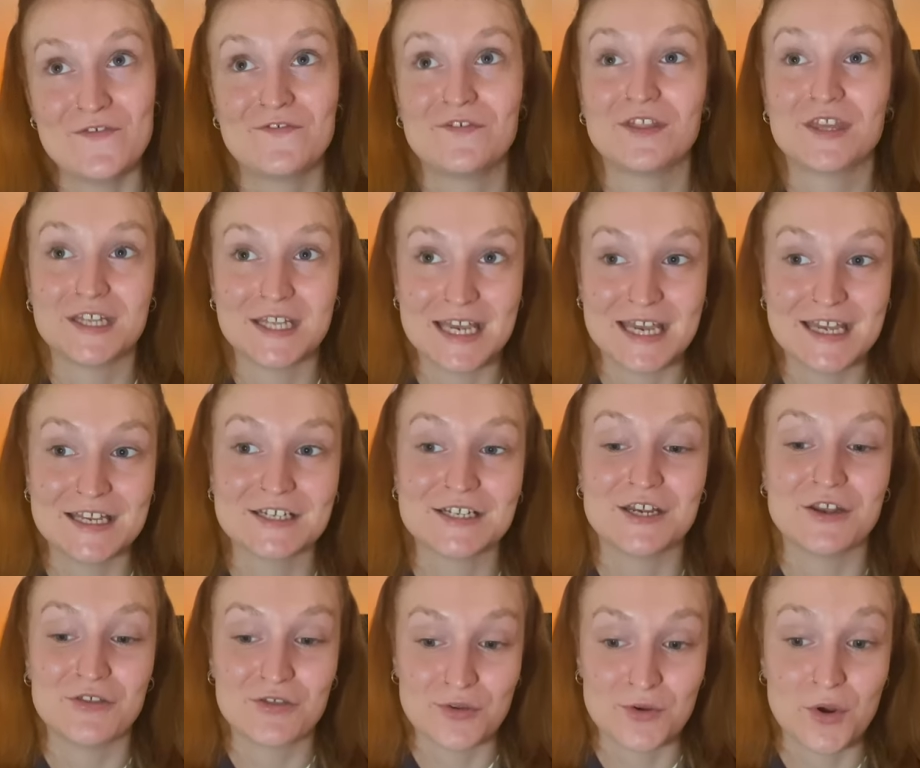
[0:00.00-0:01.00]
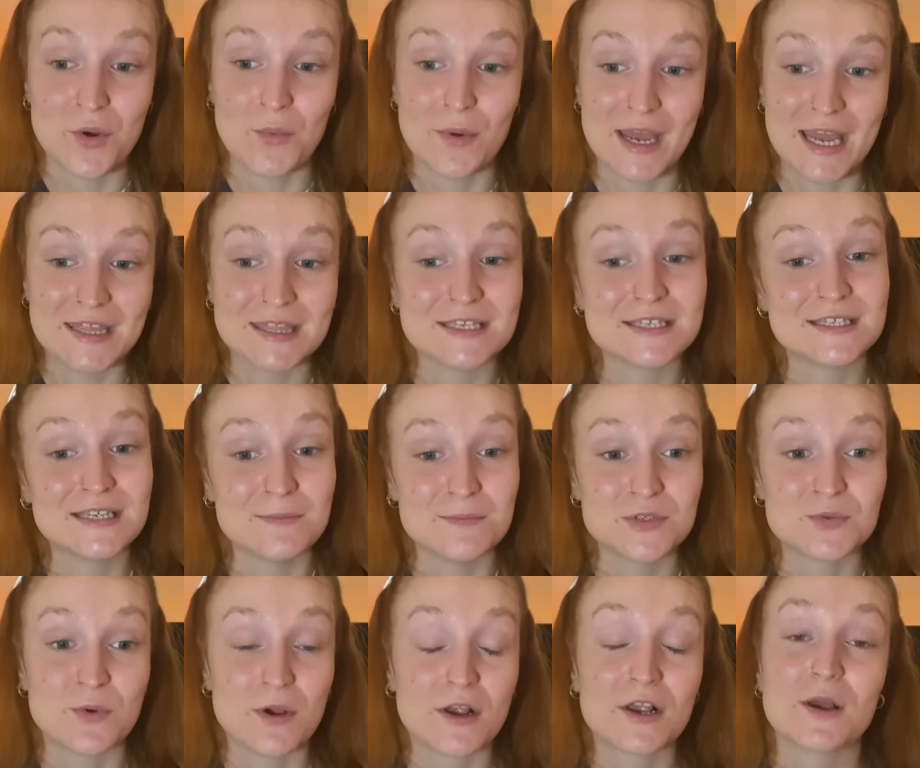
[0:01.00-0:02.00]
for the day she threw away the Sims
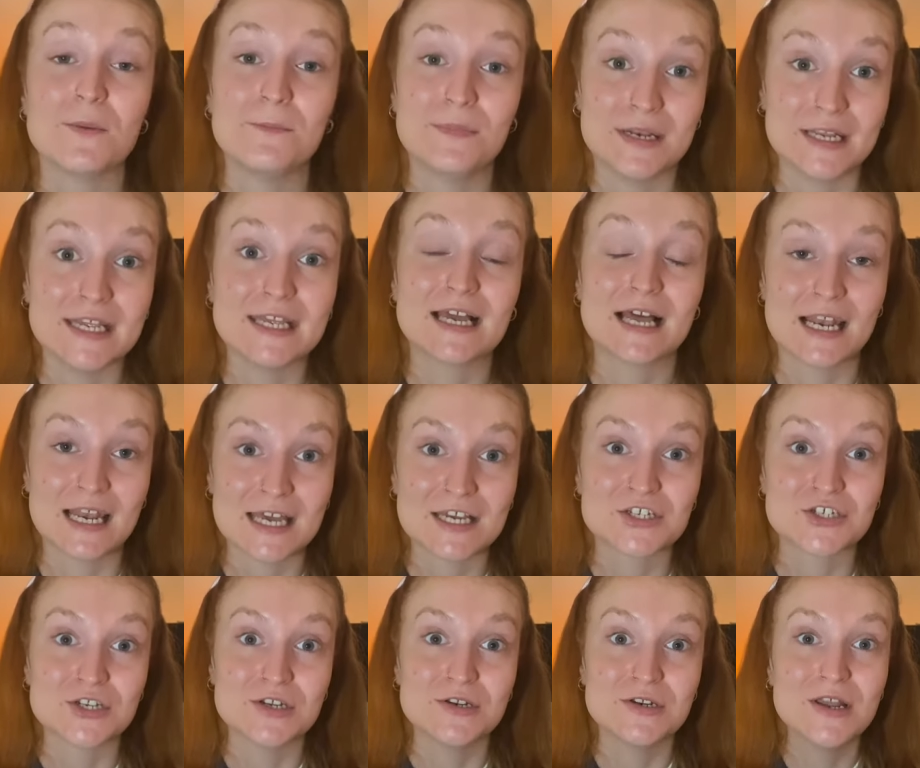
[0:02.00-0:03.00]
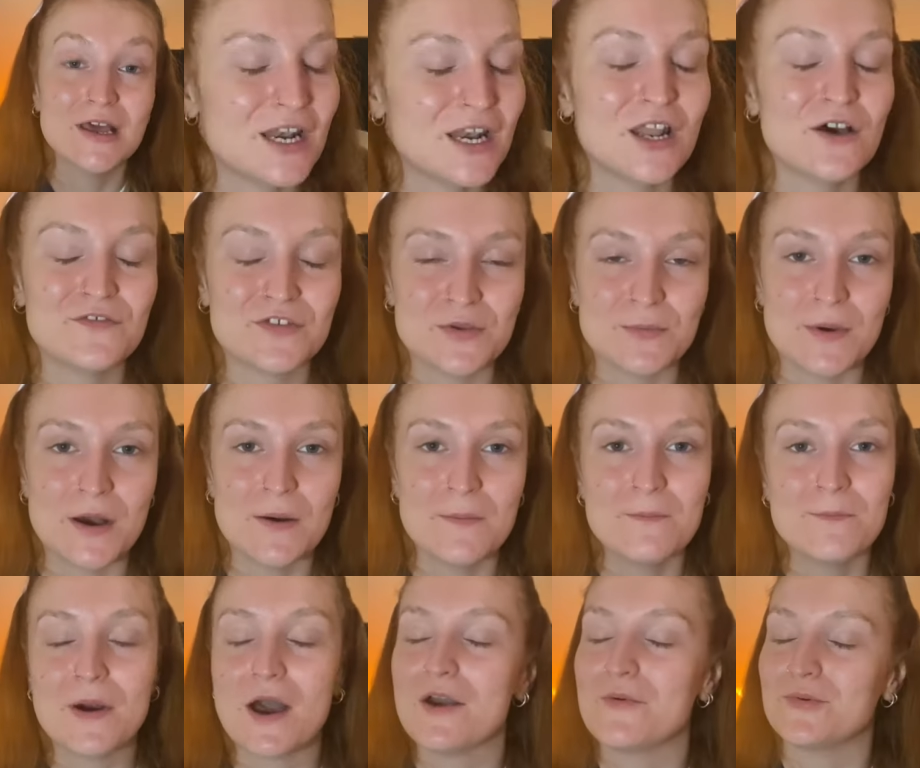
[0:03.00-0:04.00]
1 complete collection. Love you, mum,
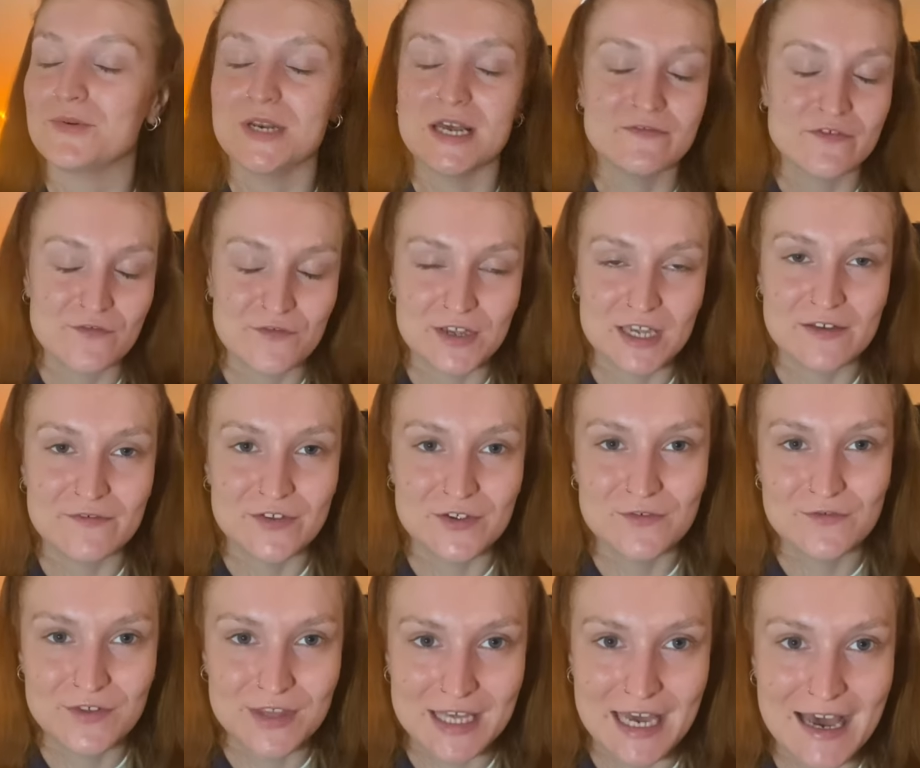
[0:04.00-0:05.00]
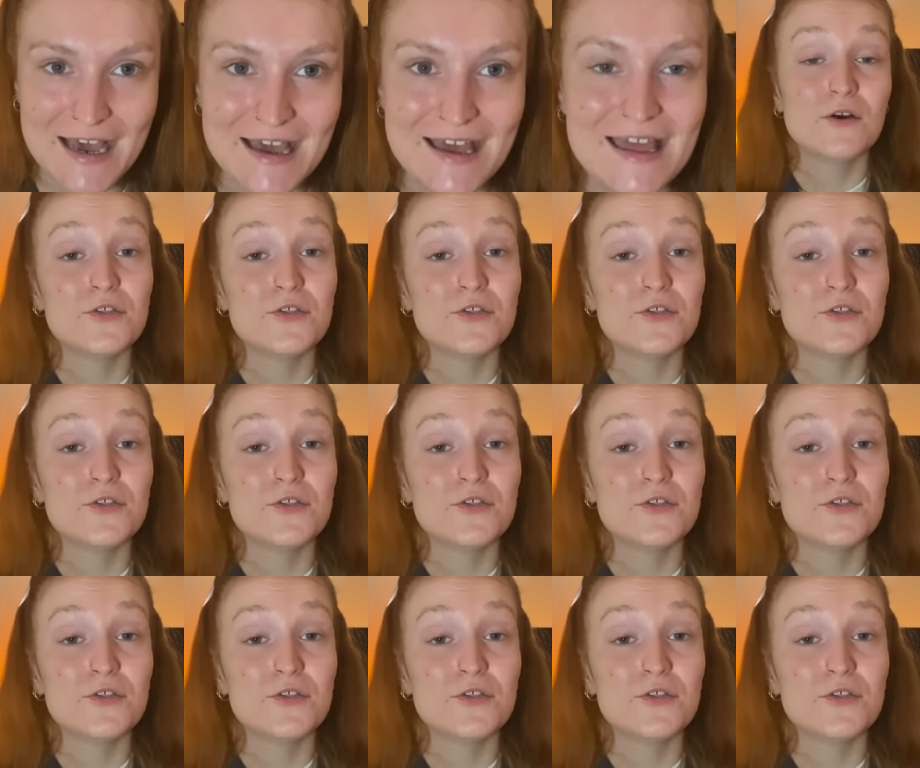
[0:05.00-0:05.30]
but I will never forgive you for that.